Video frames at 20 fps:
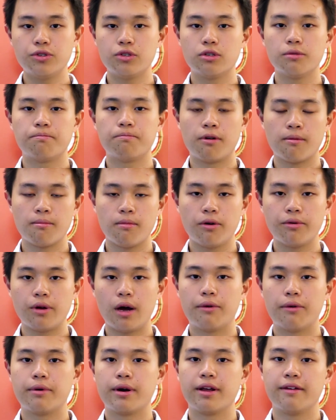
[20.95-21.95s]
to promote
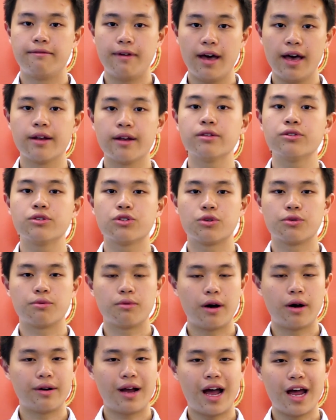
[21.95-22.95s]
our events
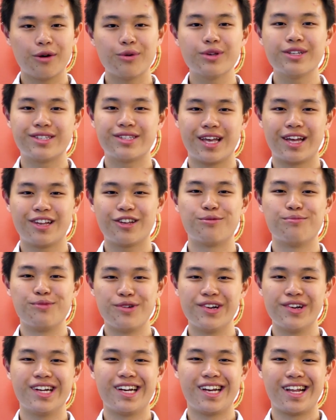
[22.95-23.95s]
throughout Iowa State
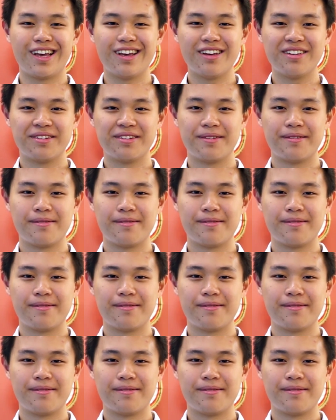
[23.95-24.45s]
community.